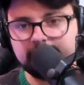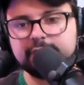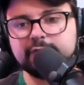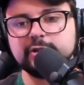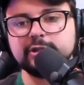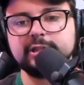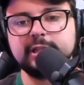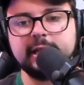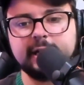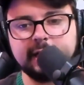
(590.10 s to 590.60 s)

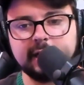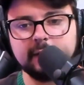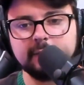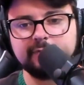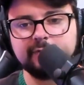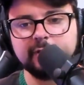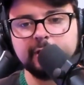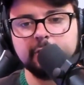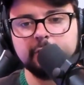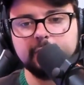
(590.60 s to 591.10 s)
for standing up
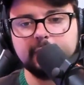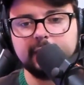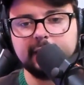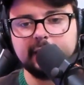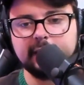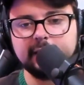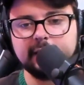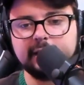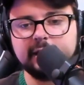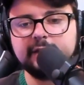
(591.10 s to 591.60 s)
for you
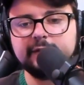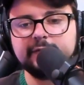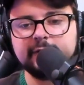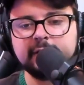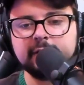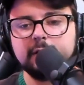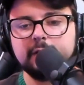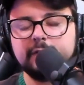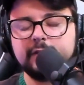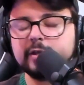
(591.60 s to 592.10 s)
in
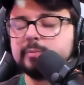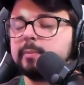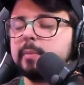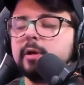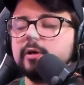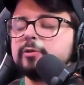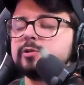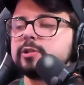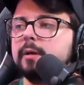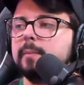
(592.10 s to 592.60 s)
even the
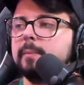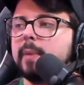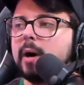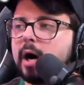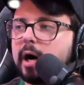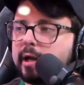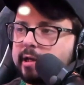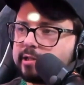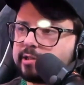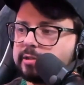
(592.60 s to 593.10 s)
most
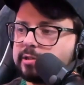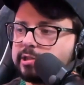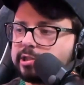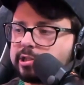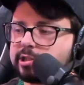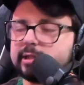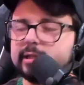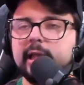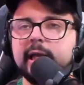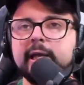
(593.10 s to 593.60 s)
modest,
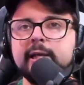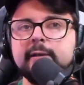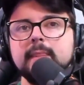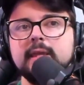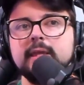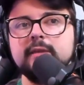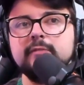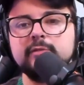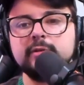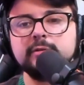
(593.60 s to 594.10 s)
slight,
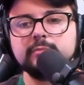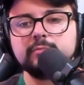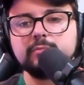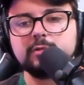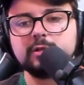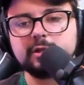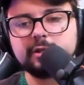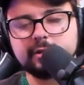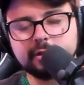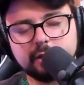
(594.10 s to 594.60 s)
even
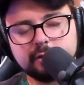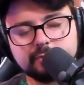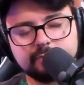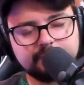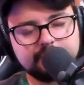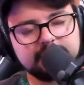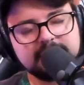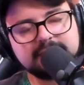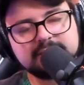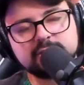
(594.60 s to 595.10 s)

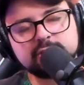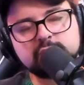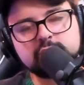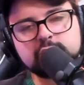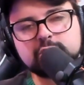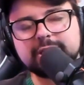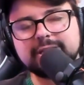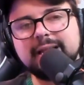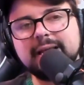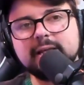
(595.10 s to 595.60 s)

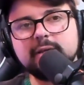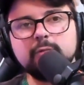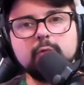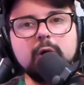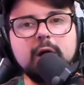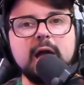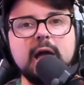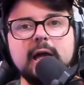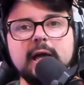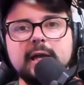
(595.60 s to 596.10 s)
just slight
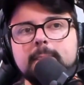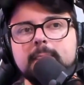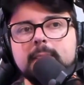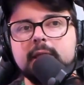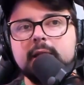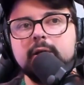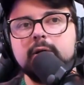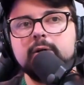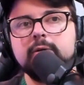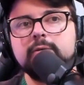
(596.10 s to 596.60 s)
way,
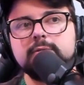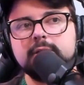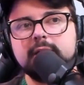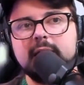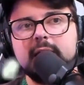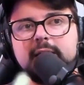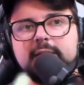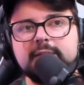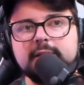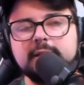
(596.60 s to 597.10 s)
you know,
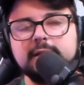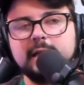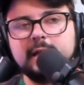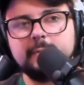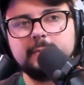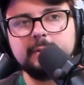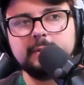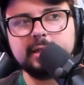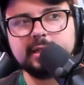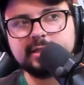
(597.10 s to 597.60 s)
Kathy, a lot
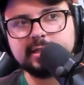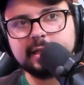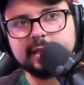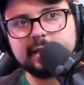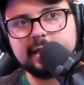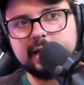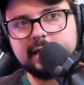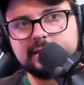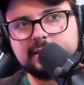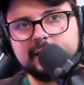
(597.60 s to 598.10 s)
of people, it's
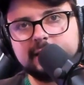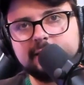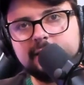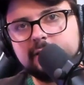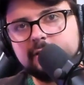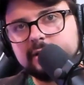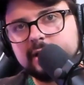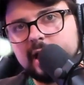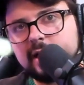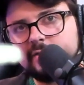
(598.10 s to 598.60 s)
like I say, you
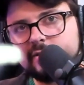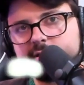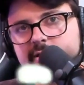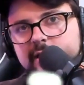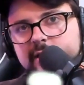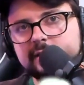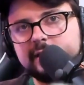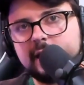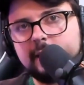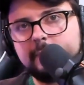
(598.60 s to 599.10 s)
know, Kathy's
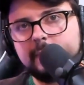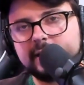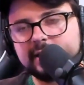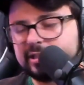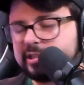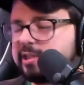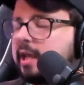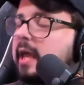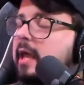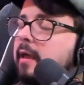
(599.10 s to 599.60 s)
not that bad.
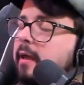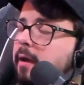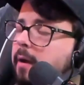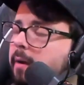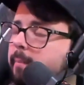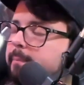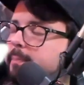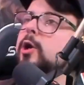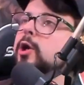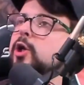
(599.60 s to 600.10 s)

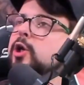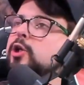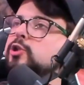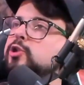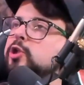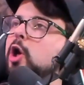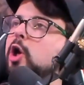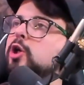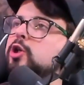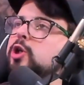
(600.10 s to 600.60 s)
Simp!
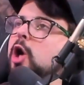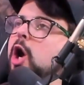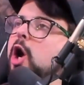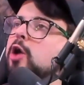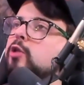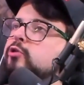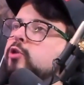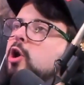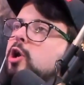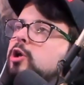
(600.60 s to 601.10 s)
He's a
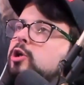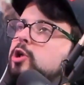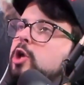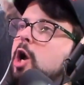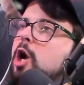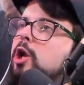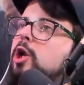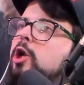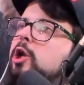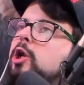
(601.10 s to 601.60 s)
Kathy
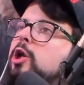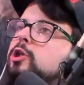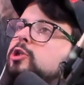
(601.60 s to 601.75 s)
Kennedy